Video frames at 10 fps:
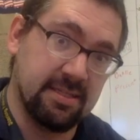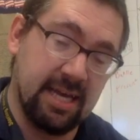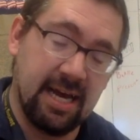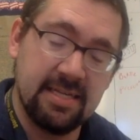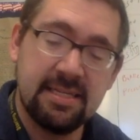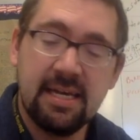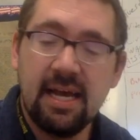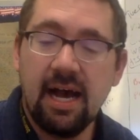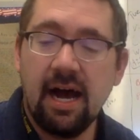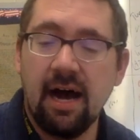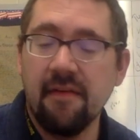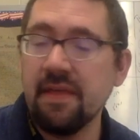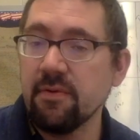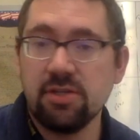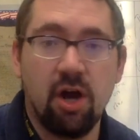guys.
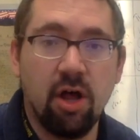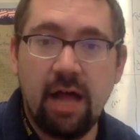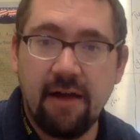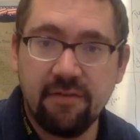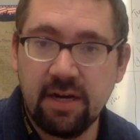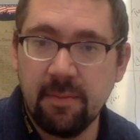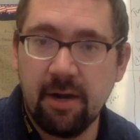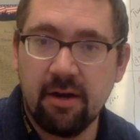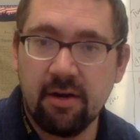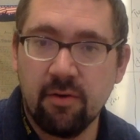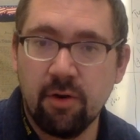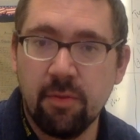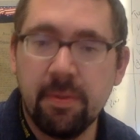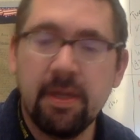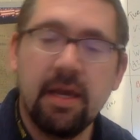There was all African American group.